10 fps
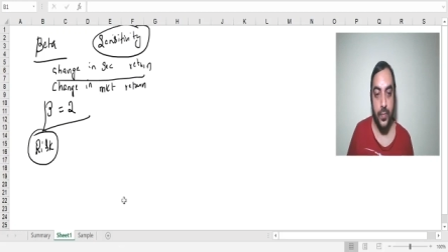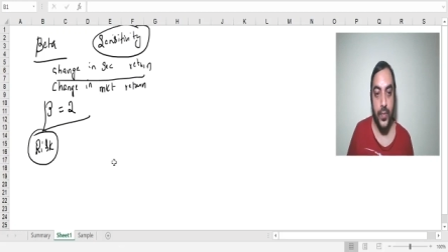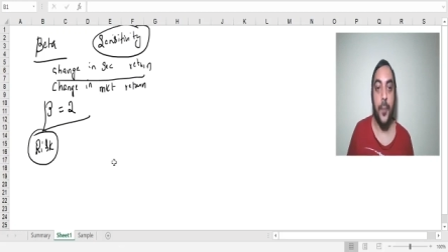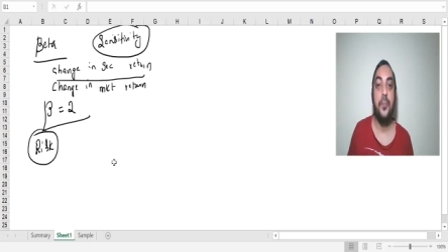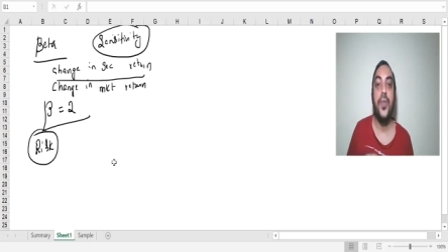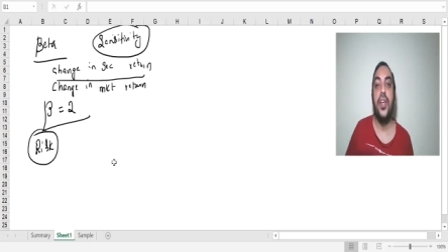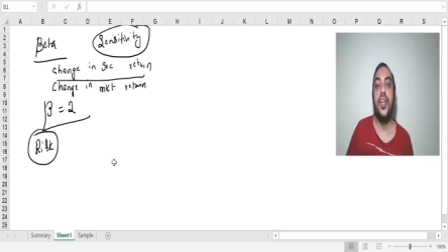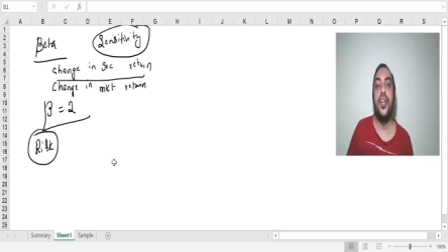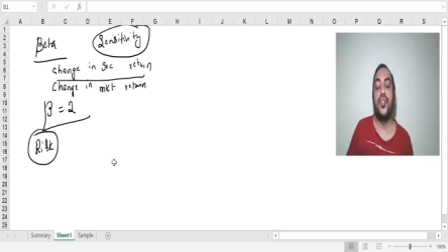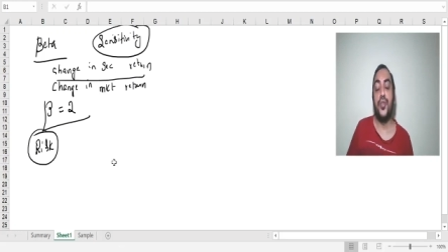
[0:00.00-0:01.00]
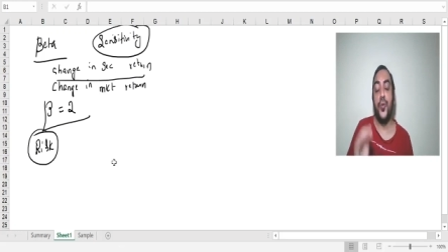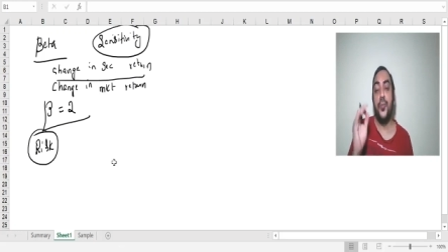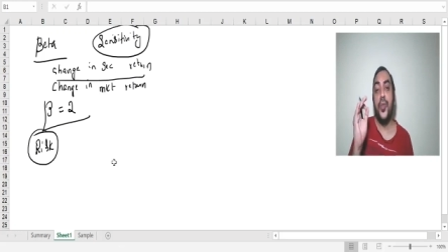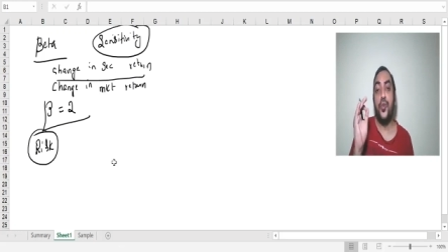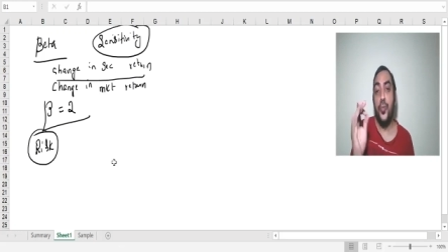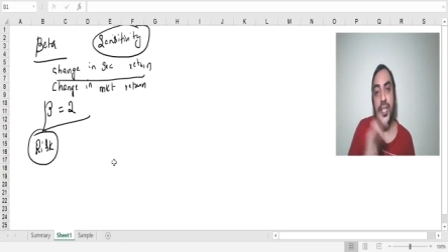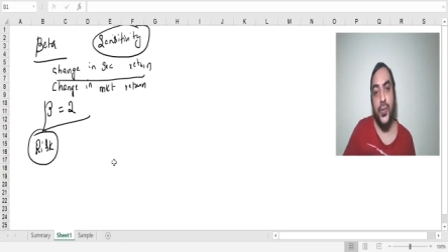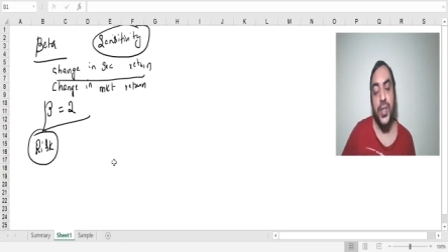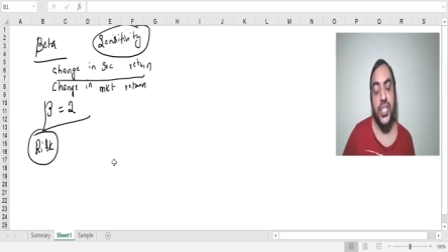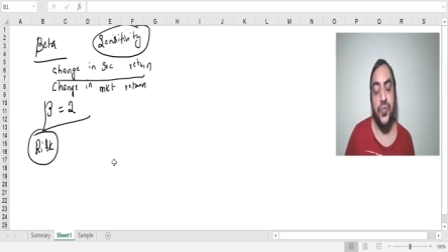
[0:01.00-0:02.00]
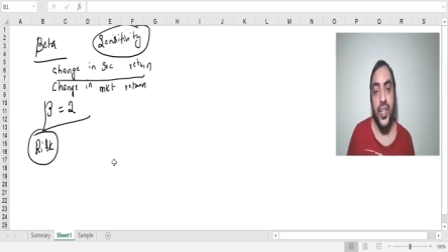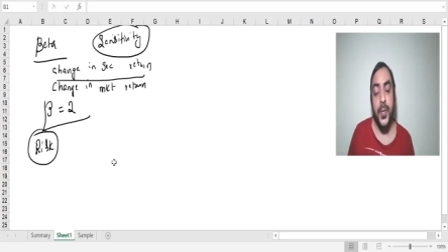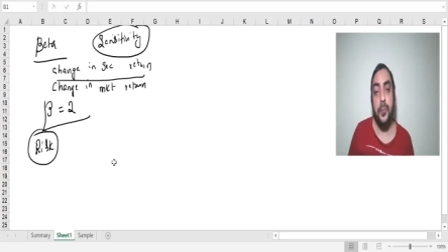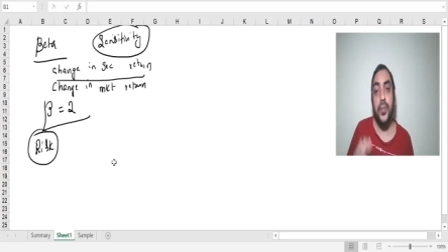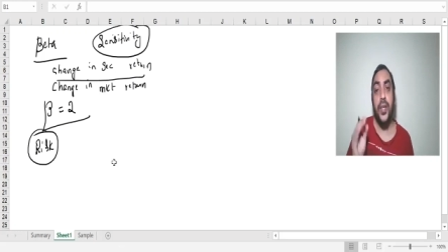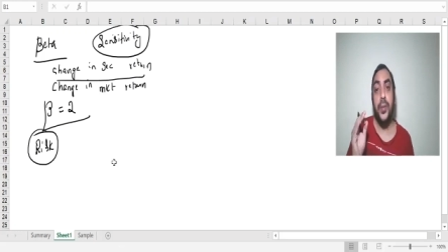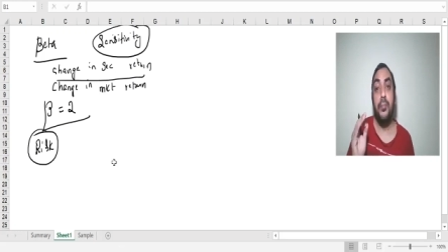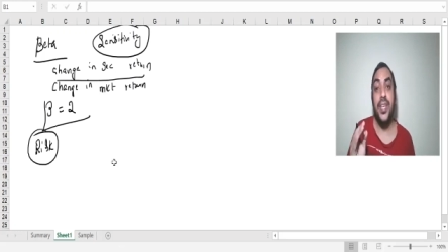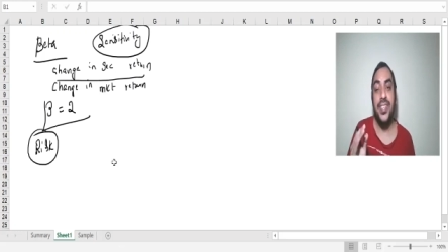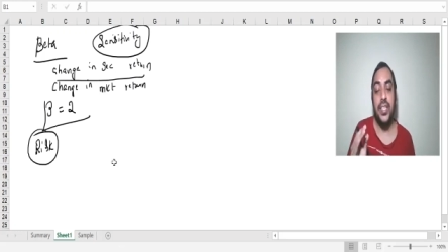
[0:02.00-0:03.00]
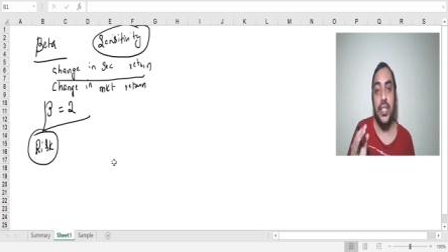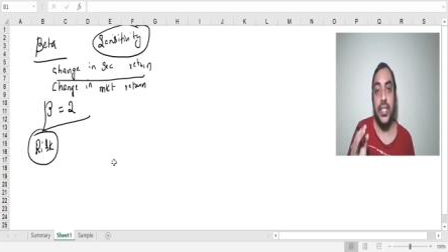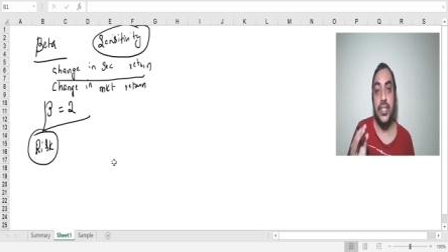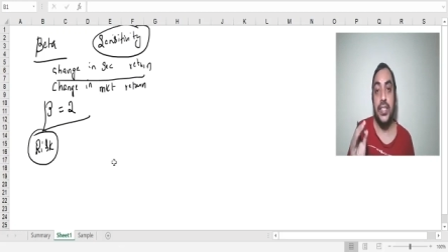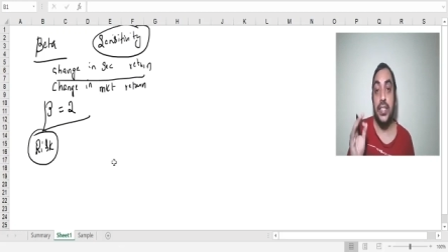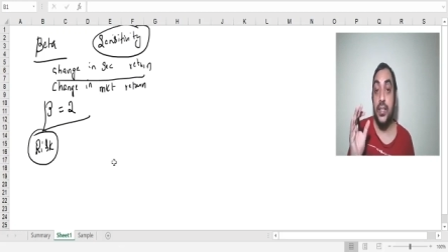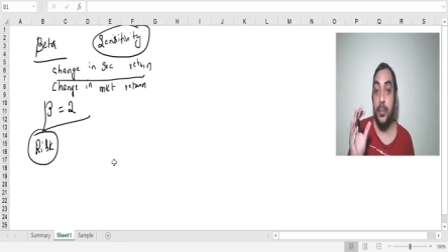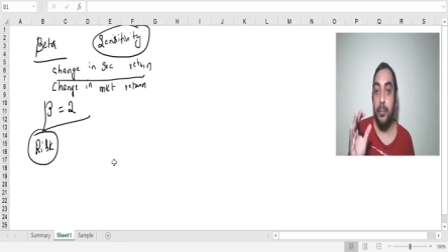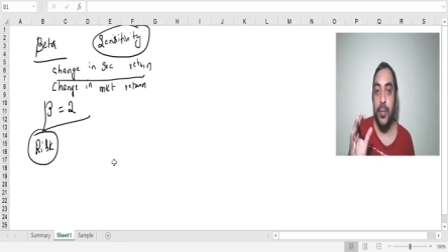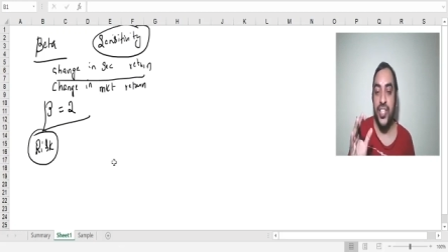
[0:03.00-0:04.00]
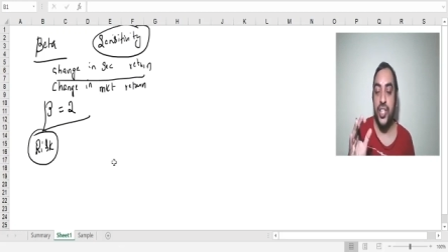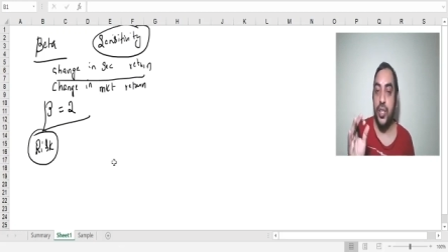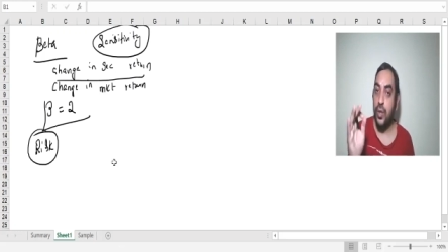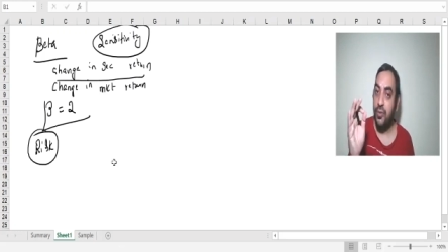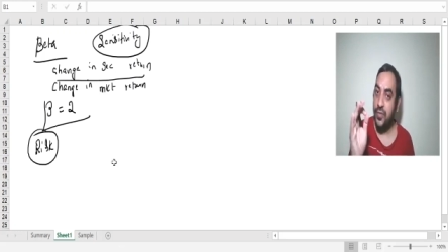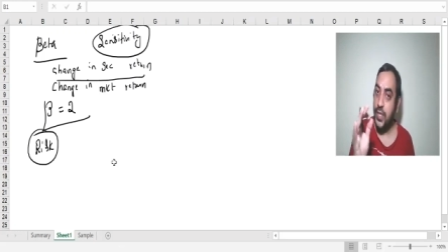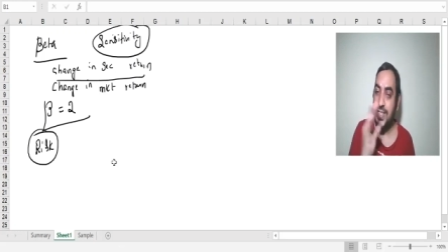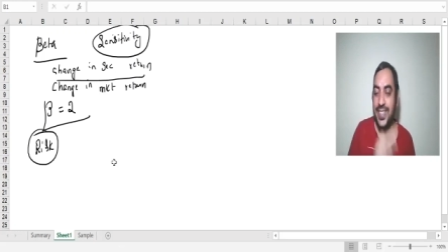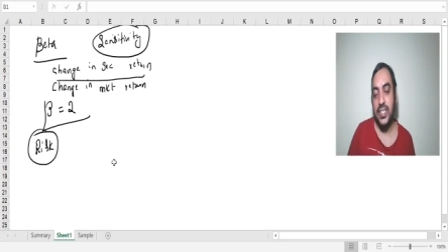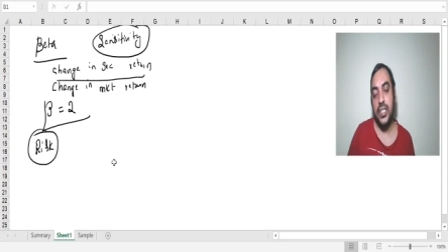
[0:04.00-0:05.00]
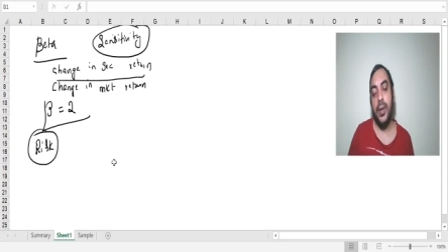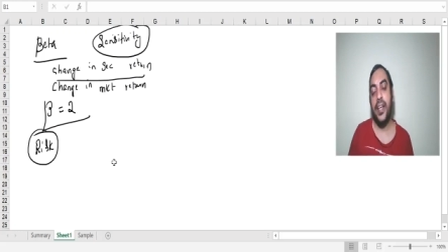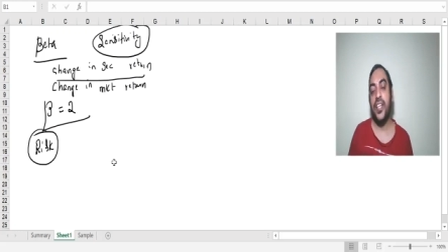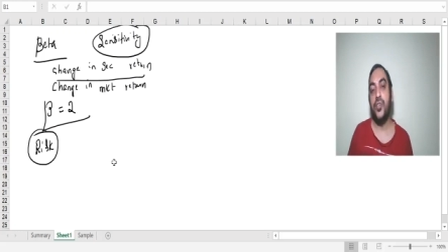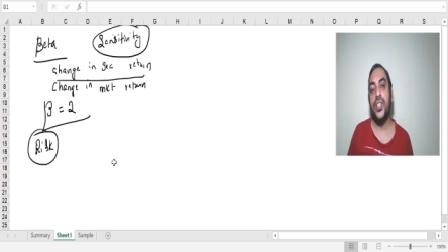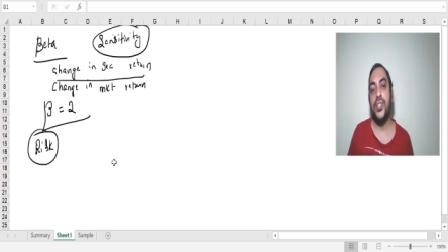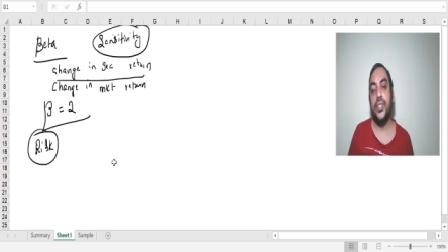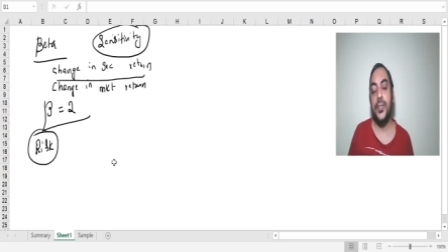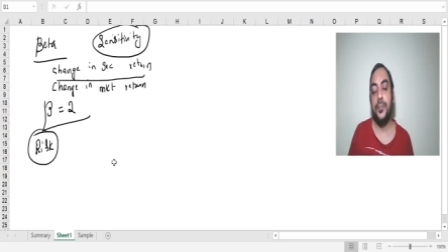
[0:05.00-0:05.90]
Yeah. So to be specific, beta is a measure of systematic risk.